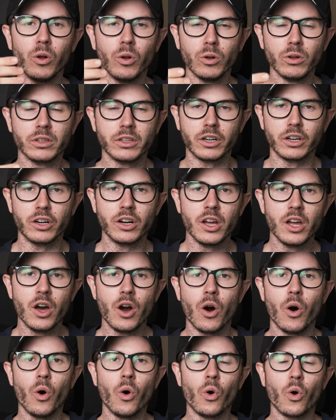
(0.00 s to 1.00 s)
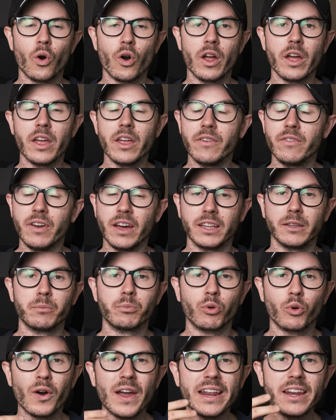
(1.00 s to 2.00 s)
older or if you had a
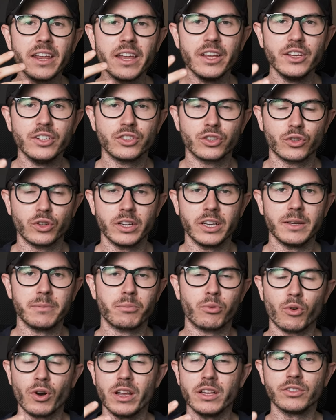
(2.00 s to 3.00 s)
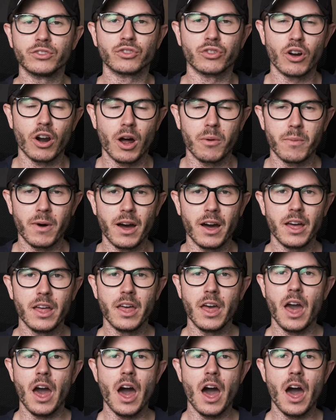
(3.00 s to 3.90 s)
brain injury, brain trauma,